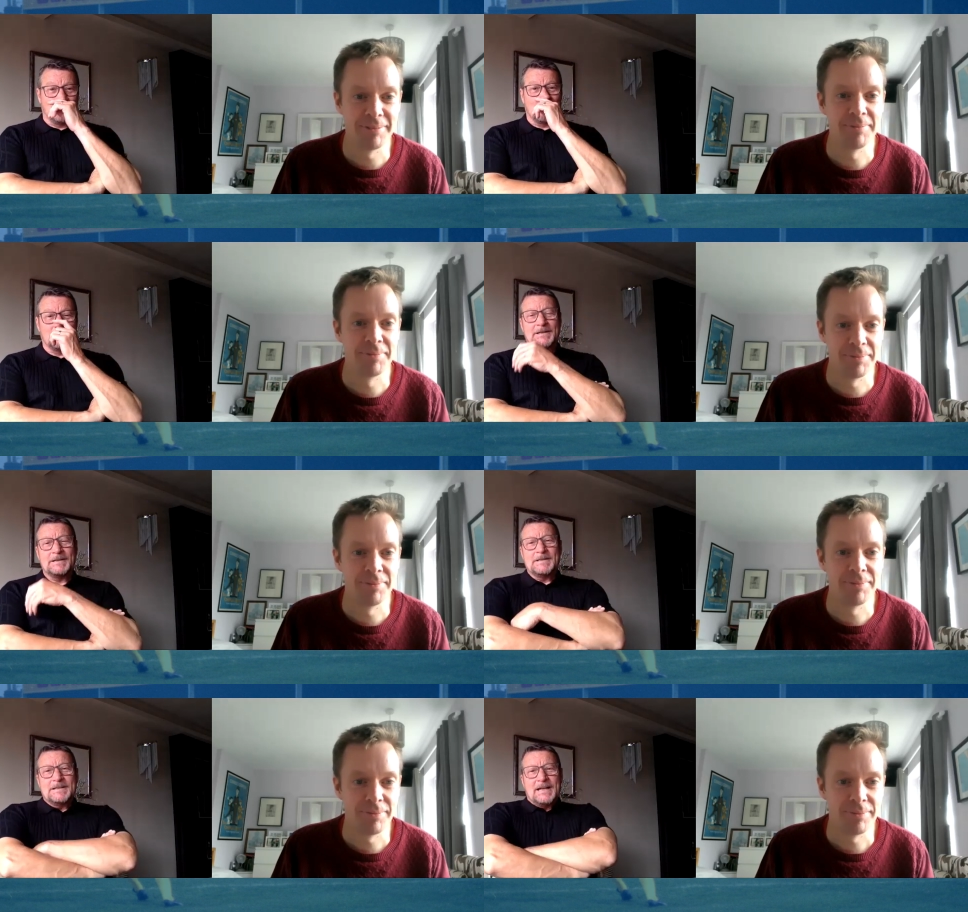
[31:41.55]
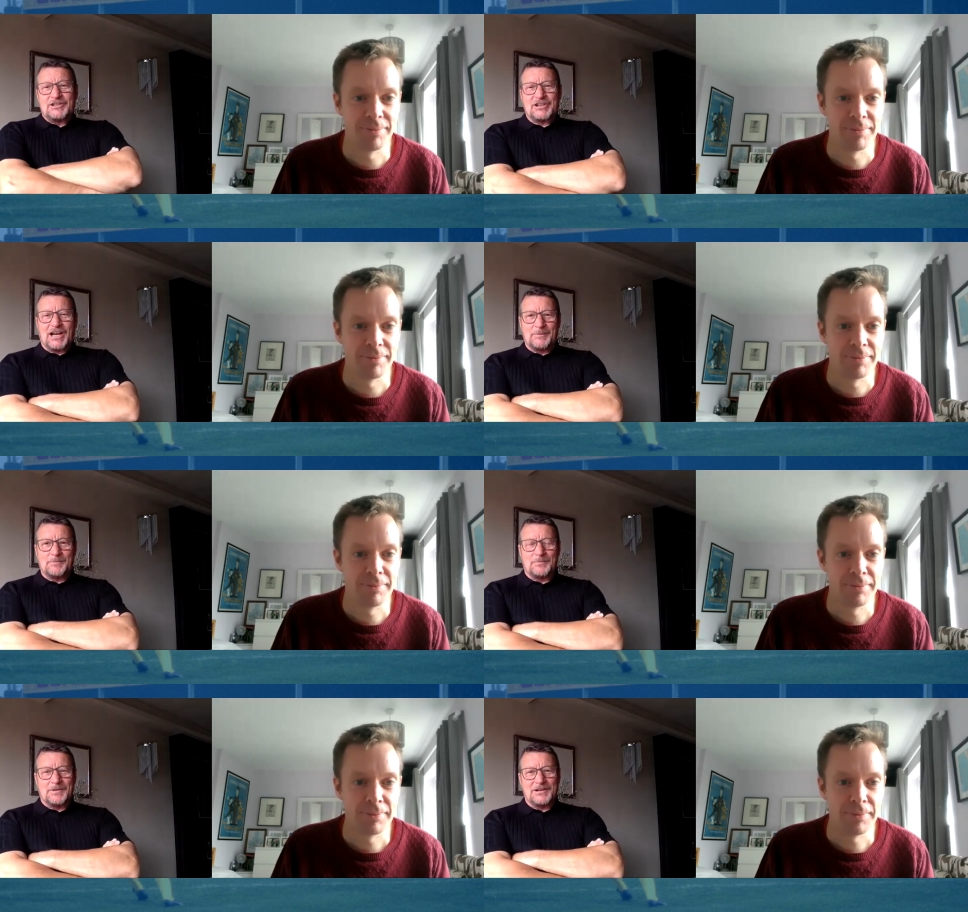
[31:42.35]
Speaker 1: But as
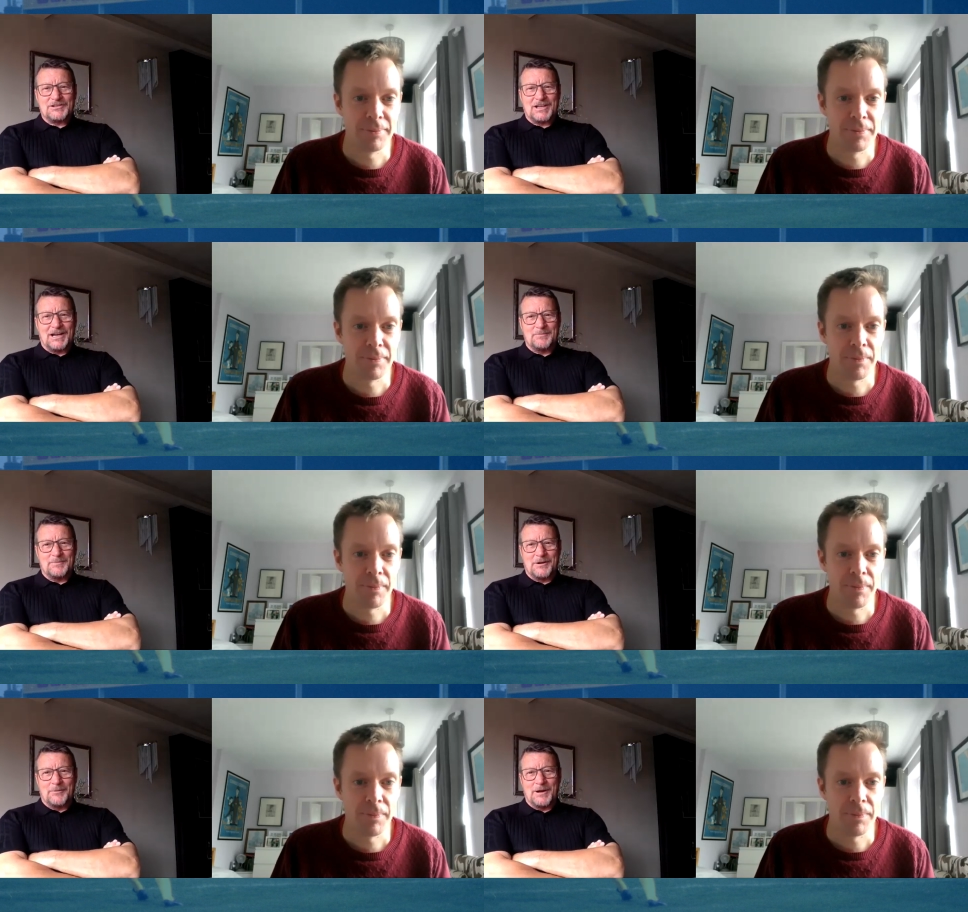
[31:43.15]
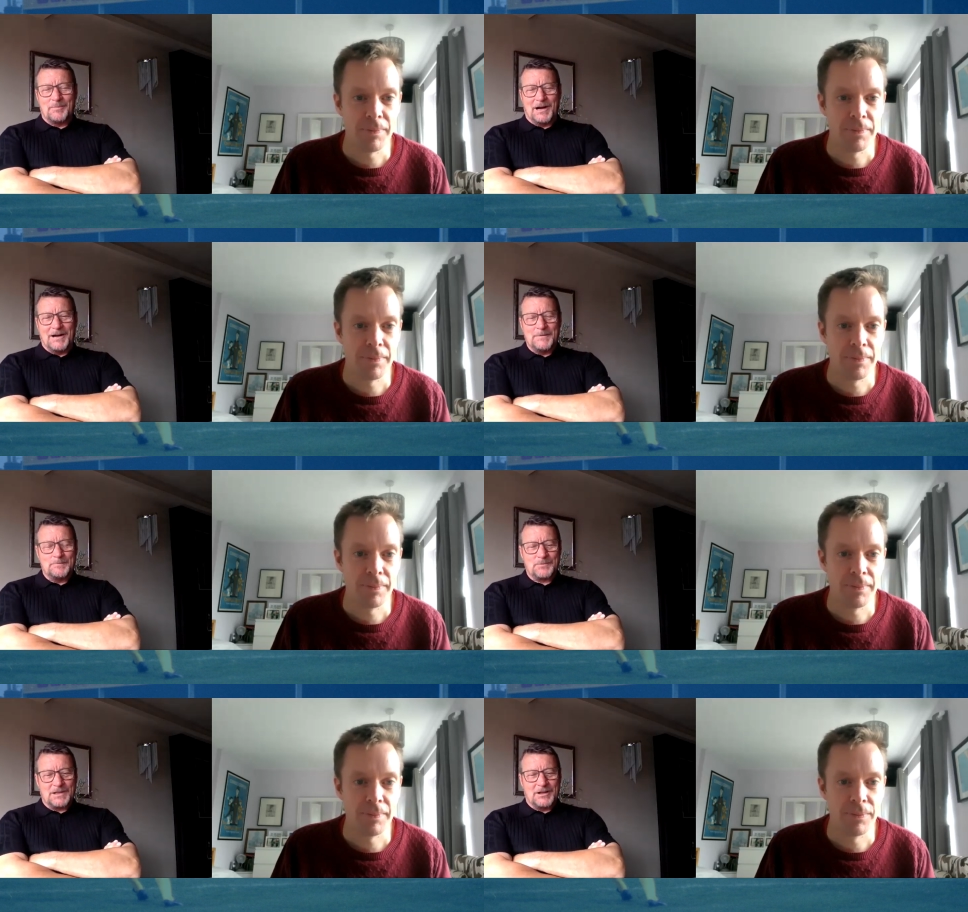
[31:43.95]
time as time uh, went by,
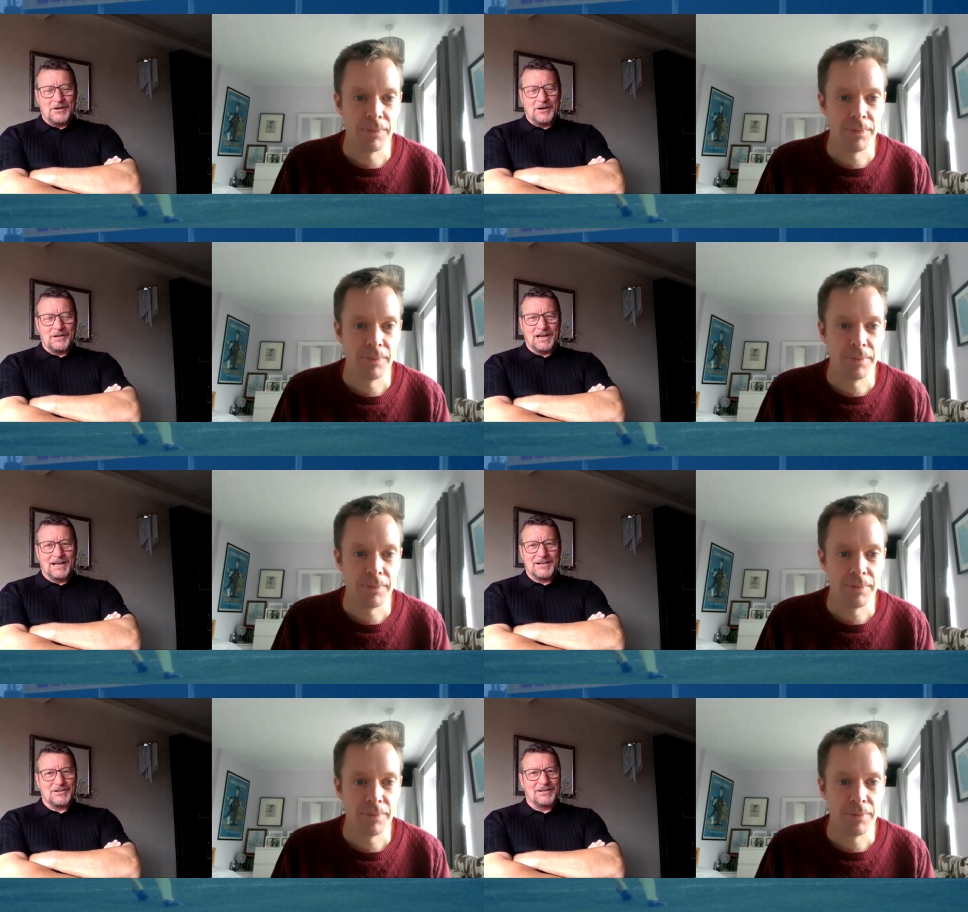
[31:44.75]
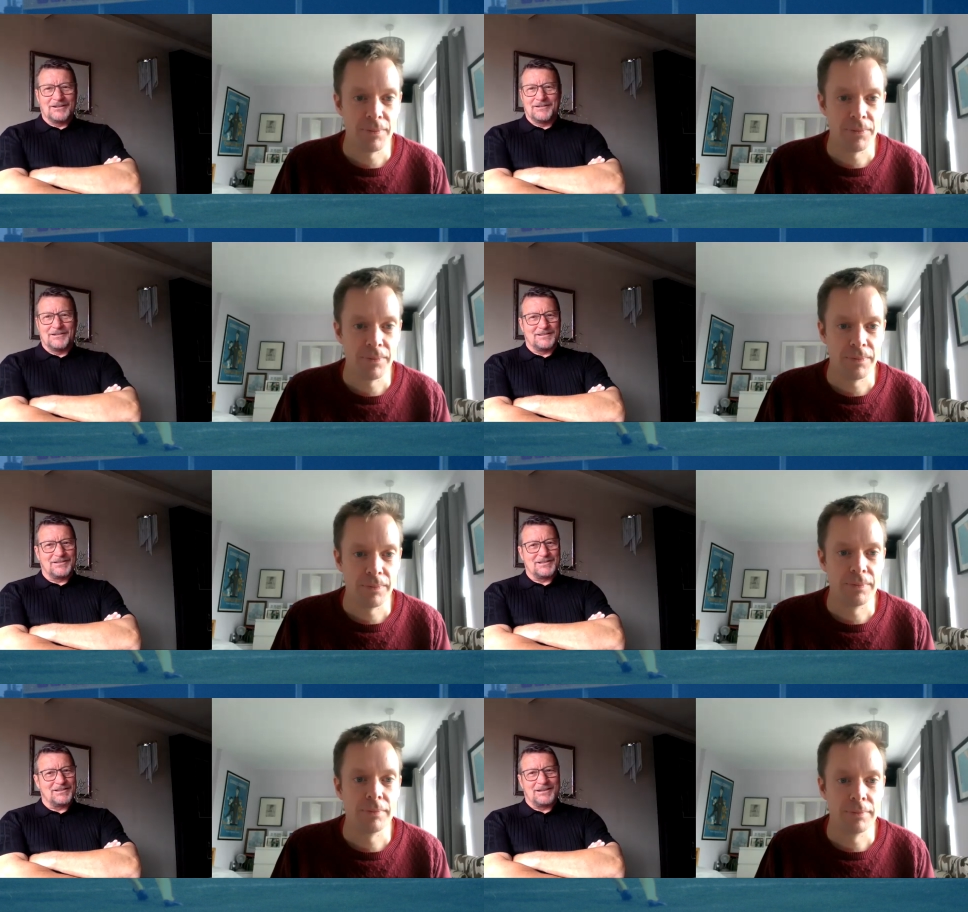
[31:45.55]
you know, I realise that you know
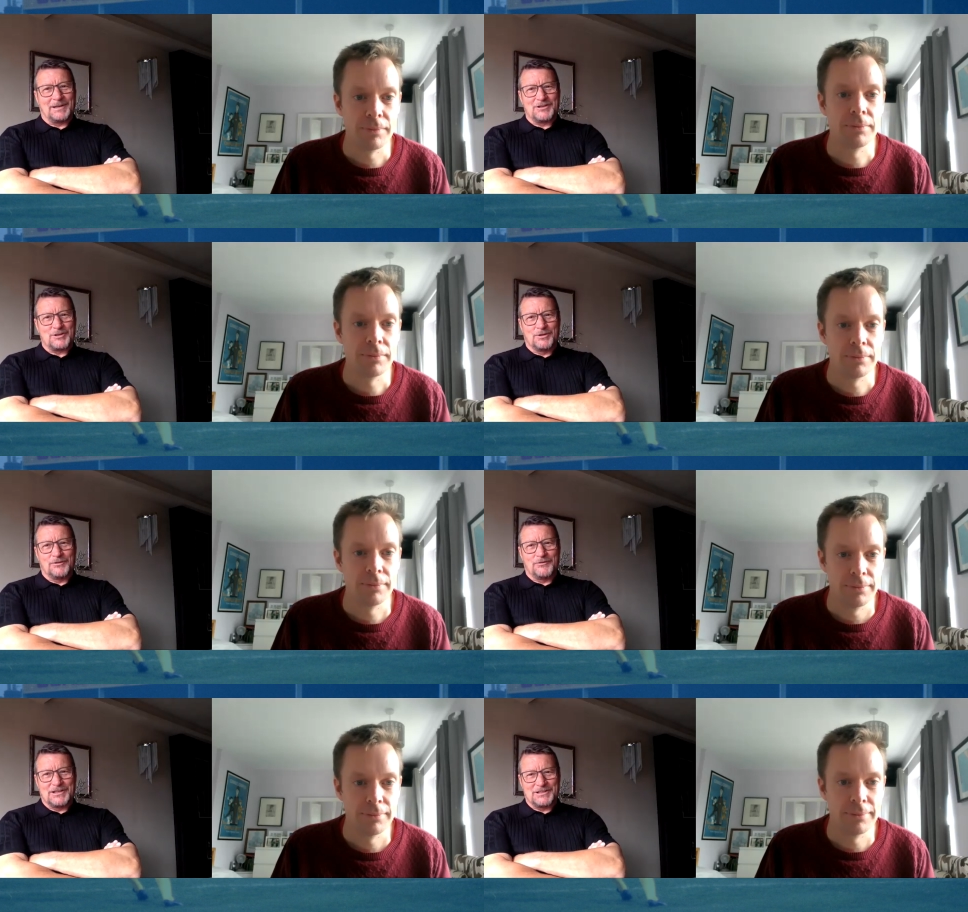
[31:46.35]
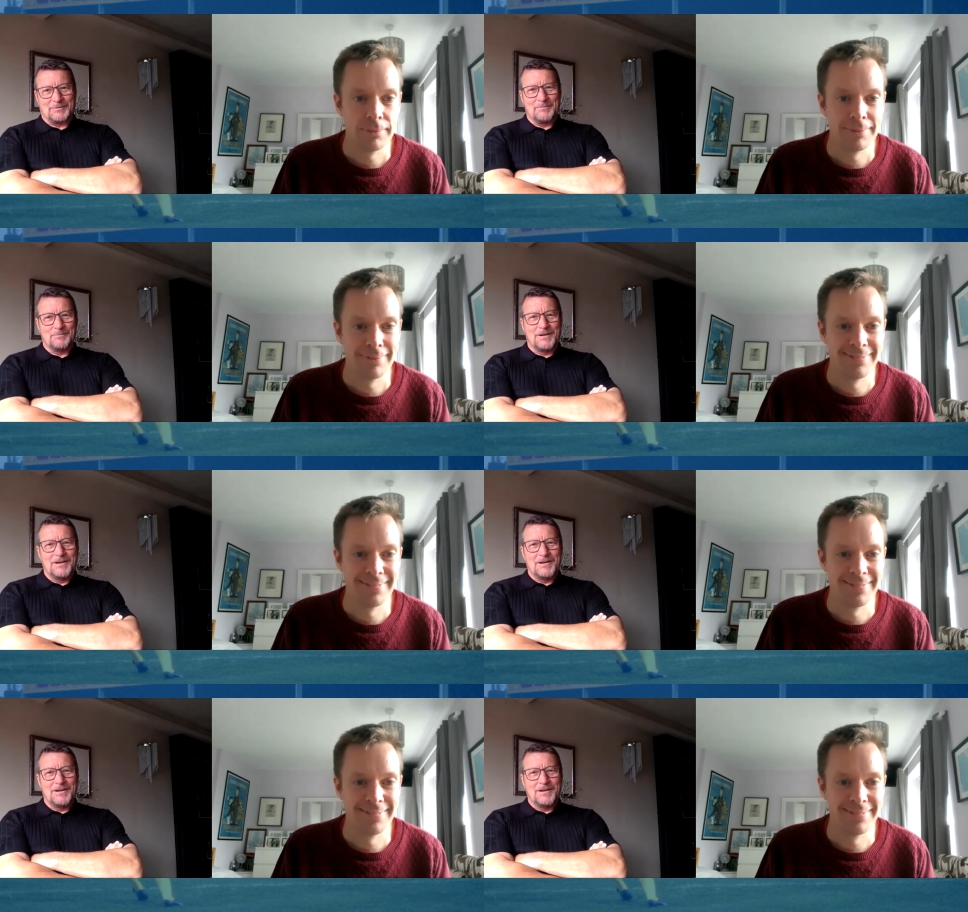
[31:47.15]
this, I'm getting too old for this. I'm getting